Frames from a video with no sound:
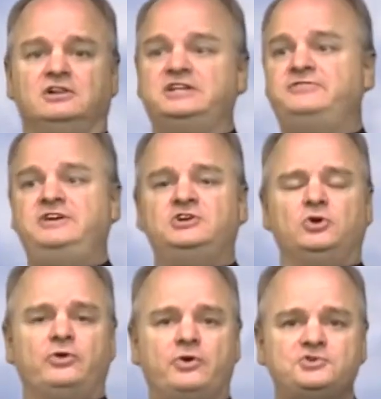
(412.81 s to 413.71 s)
like the Via
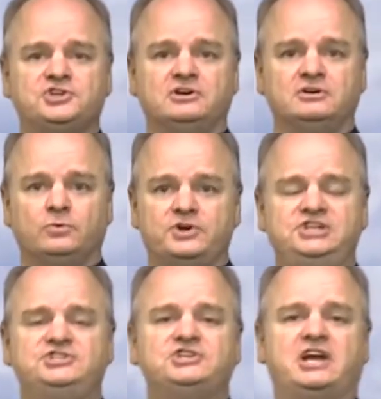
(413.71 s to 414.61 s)
Dolorosa,
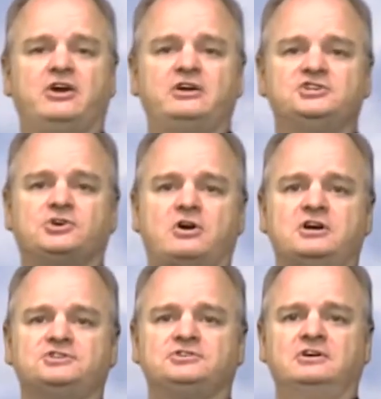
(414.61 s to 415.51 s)
where Jesus carried his
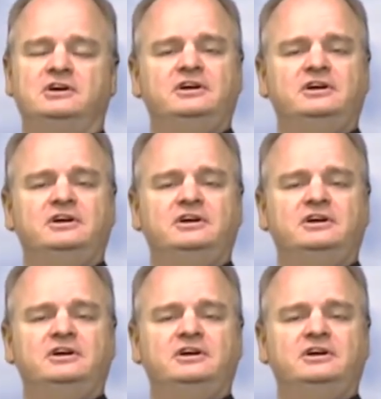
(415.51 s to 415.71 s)
cross,